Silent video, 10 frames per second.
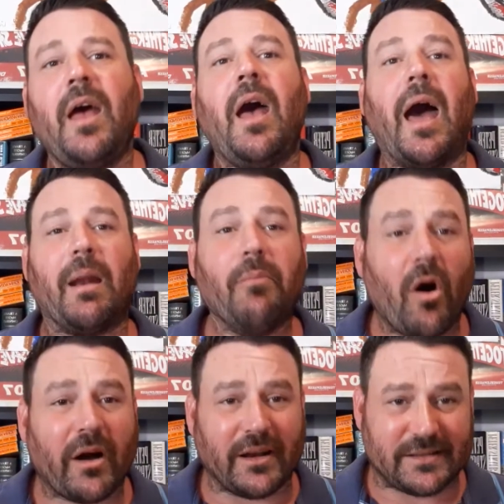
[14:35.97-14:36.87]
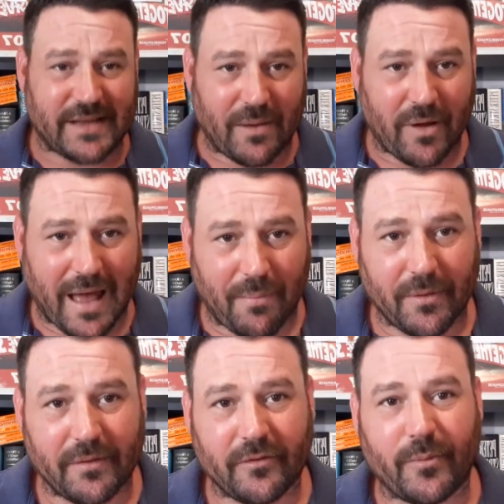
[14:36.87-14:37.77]
And I'm not going to say what
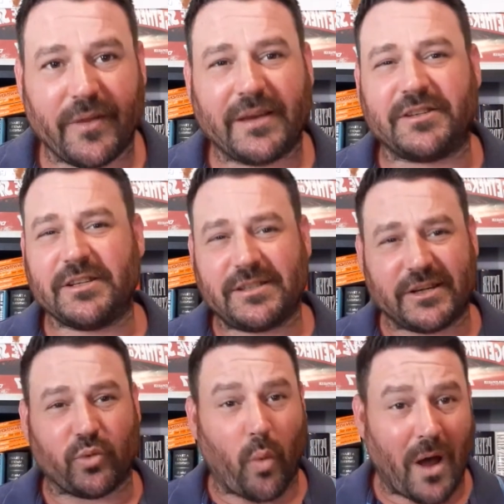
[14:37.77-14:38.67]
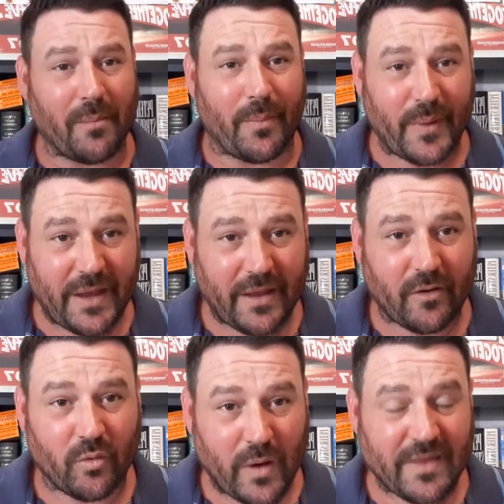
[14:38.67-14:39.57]
happens, but there's just this one bit
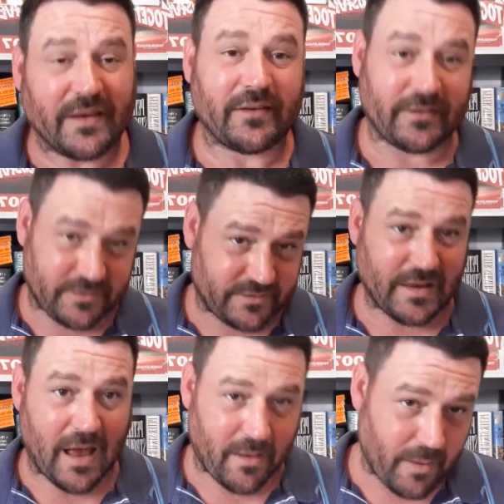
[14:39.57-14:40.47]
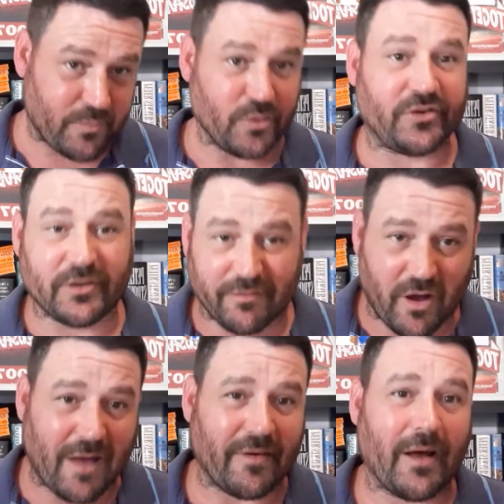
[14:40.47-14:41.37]
where this abuse
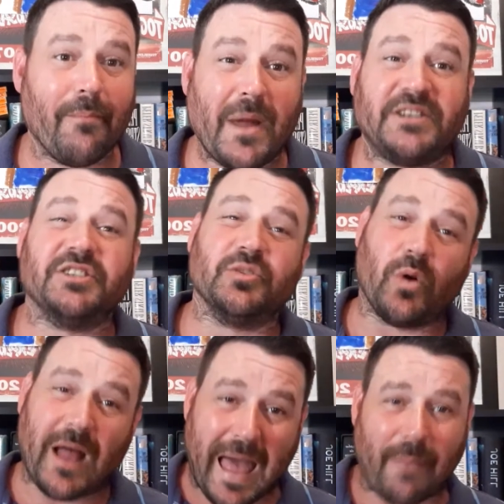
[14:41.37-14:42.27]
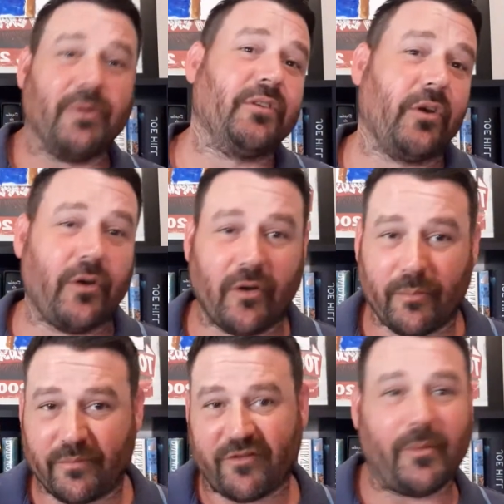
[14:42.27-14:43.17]
survivor mentions what happened to
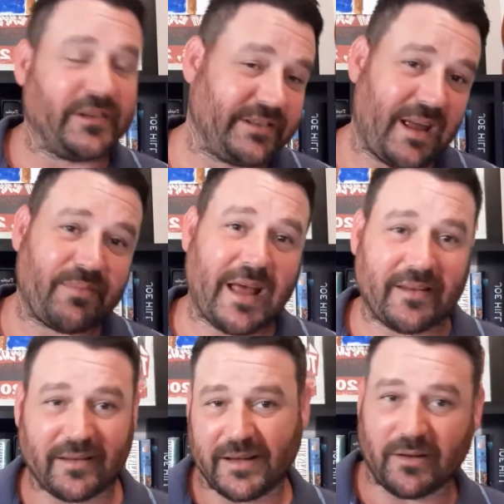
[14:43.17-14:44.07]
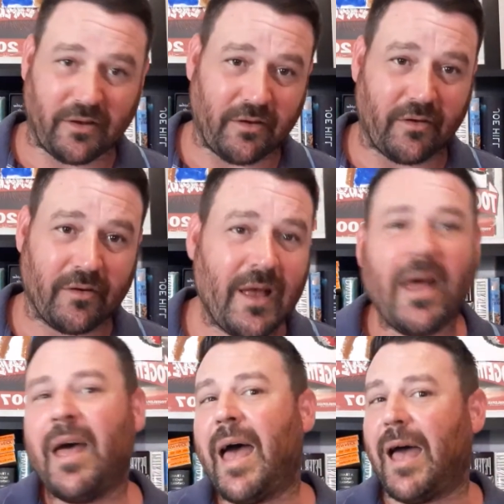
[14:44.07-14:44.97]
her from her stepdad as a little girl.
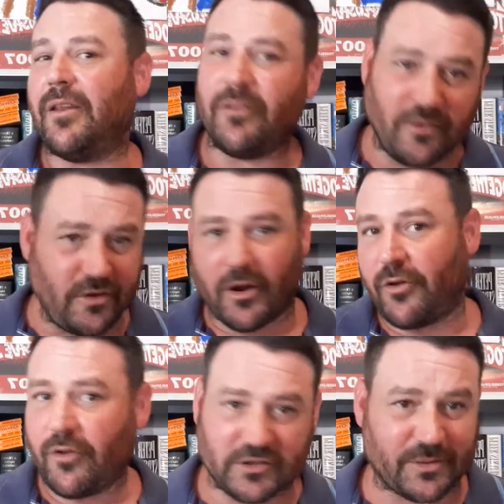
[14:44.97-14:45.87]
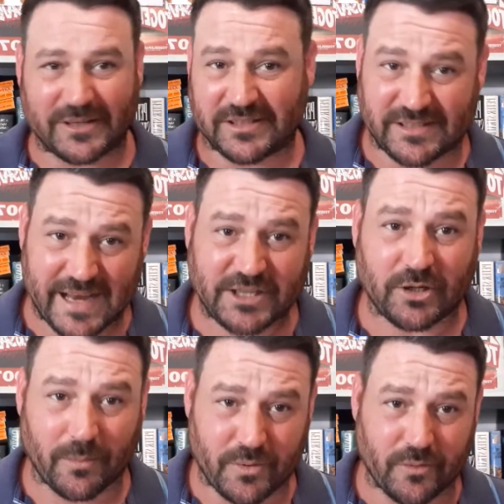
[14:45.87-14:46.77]
And, you know, not so much the
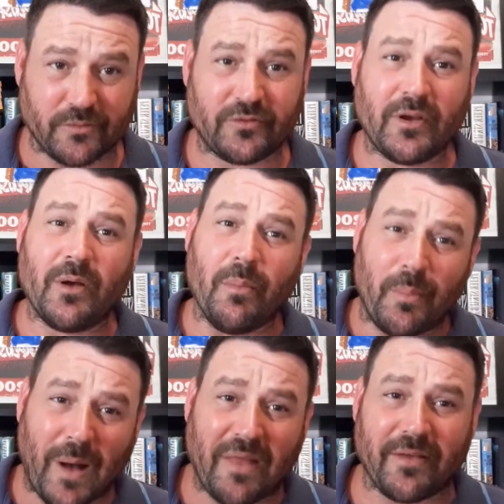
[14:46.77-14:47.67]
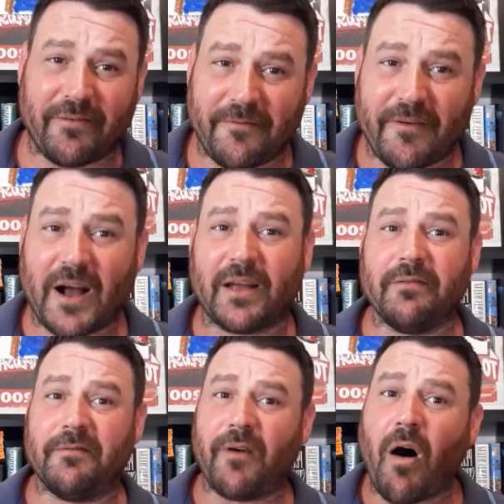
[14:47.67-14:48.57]
sexual abuse, but the
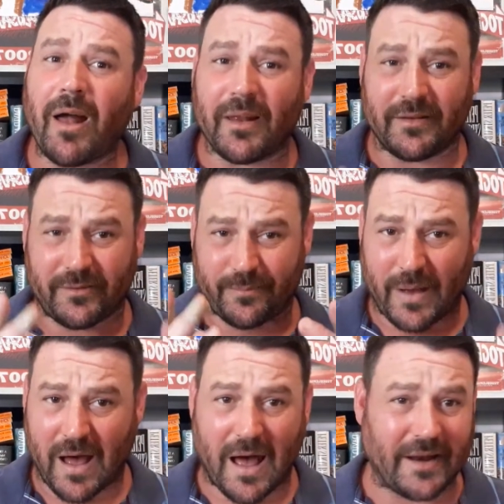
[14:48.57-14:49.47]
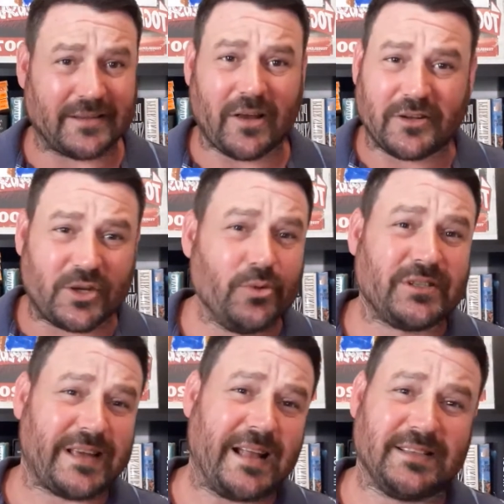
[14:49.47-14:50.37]
fucking violence part. And it's like 2
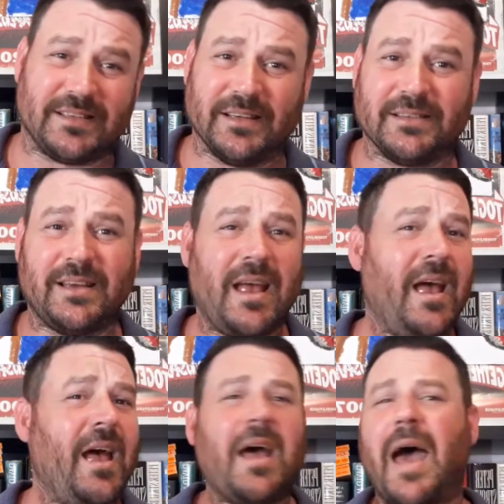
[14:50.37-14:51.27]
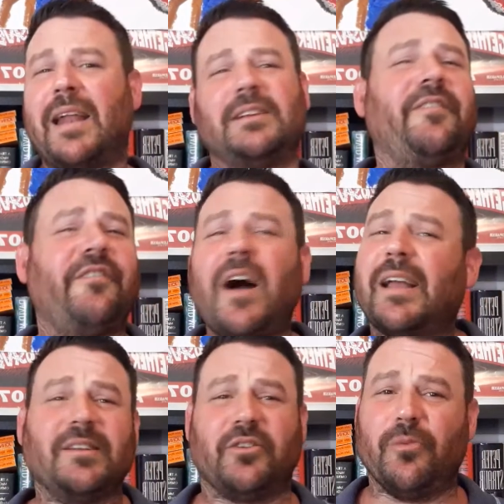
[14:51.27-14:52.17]
sentences. And it's
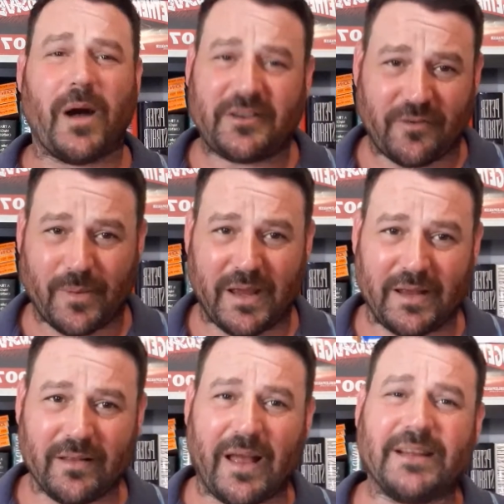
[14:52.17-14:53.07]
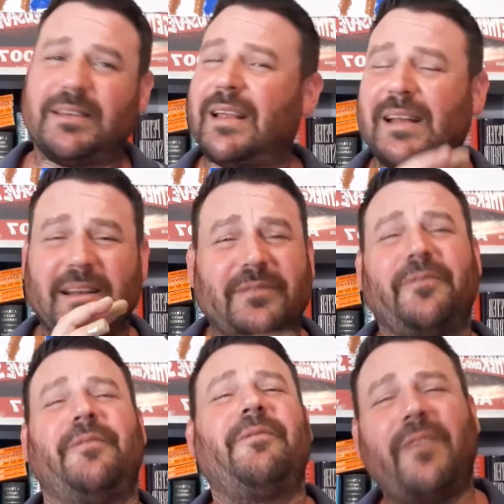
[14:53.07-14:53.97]
fucking too much for me. Like, it's
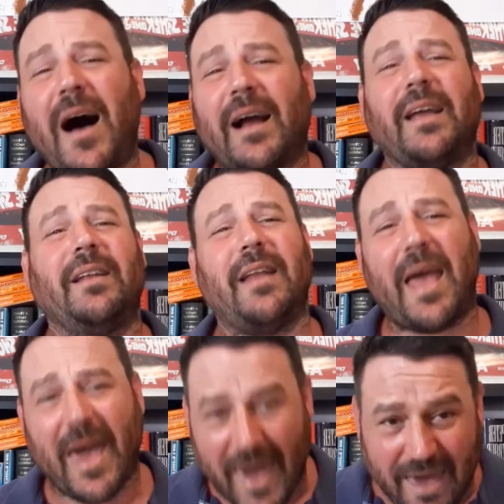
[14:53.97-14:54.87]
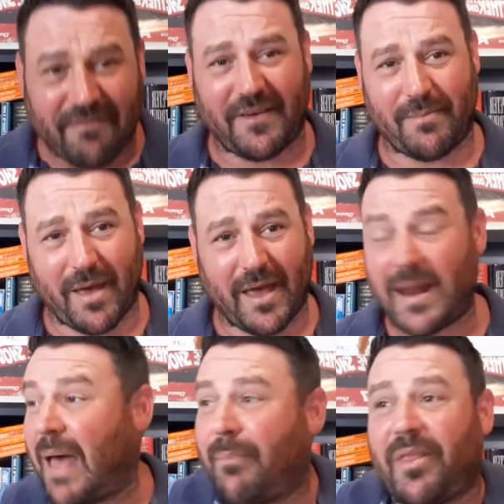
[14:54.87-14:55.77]
fucking heavy, man.
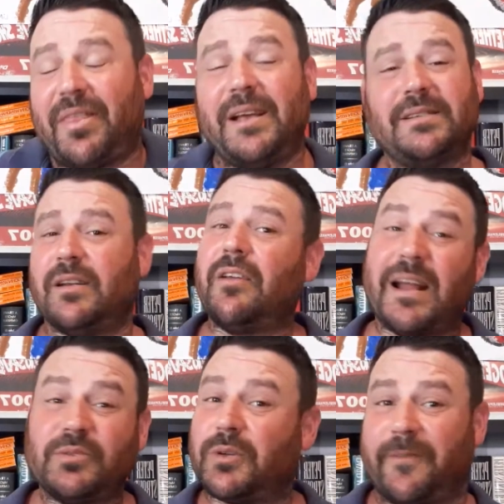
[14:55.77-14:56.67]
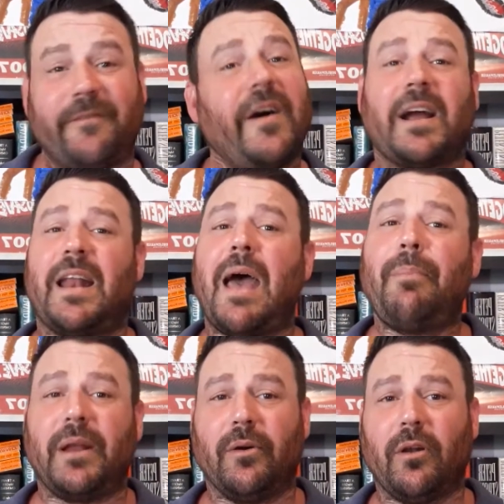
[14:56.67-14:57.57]
And but the thing is, that's what's fucking
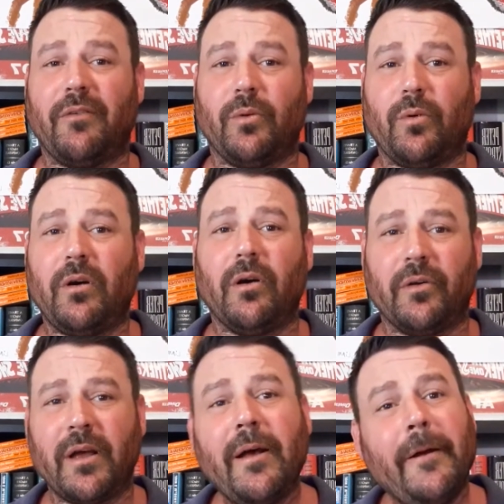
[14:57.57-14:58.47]
happening all over the world.